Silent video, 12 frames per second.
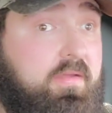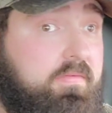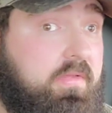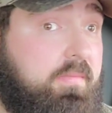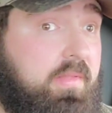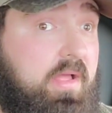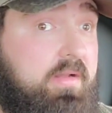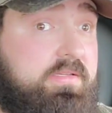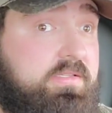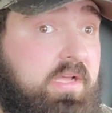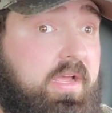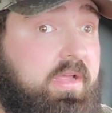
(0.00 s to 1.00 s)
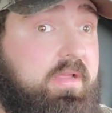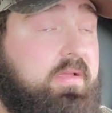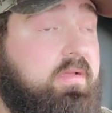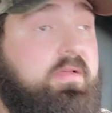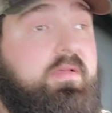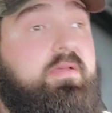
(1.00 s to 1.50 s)
I'm allowed to stay
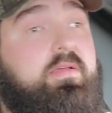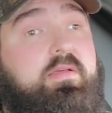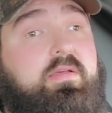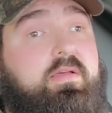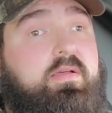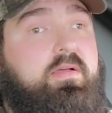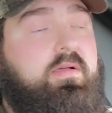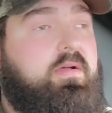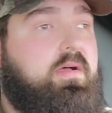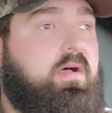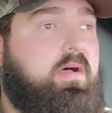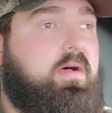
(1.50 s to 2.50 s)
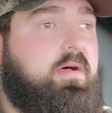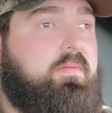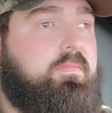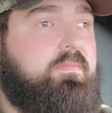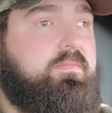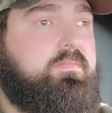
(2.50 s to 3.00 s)
over